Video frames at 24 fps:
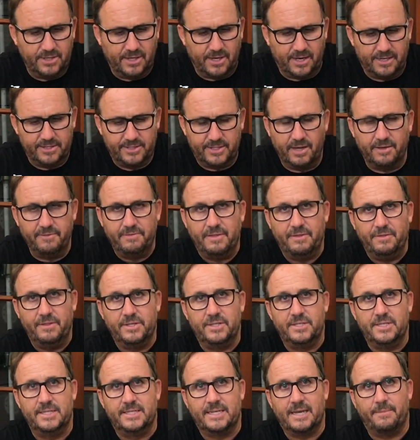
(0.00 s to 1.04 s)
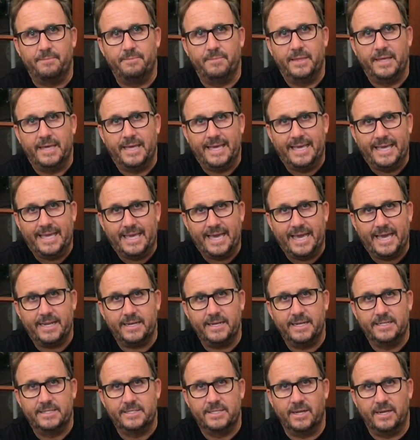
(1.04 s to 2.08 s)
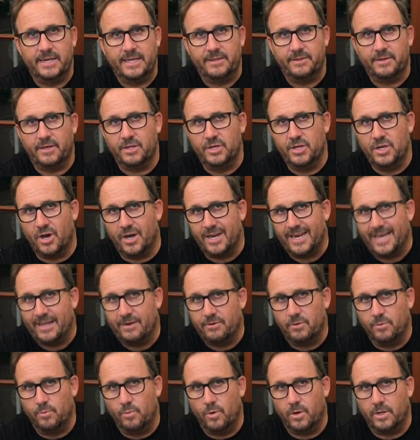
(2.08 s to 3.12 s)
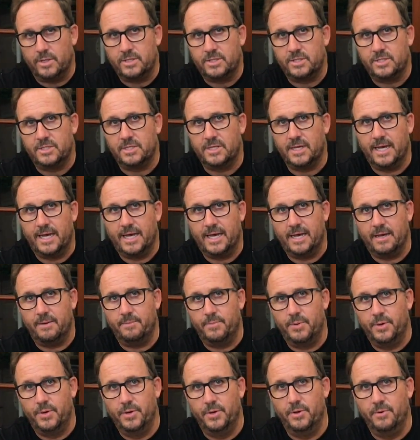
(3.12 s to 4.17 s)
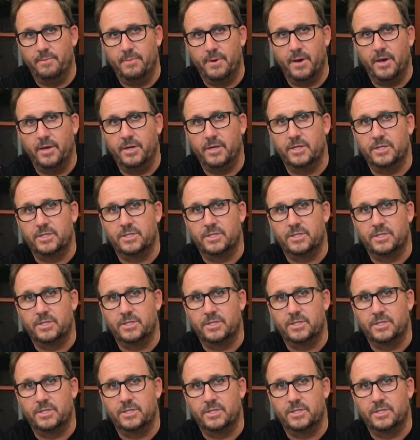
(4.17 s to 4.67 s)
I don't think this is up there yet. It's only 900 watts per motor.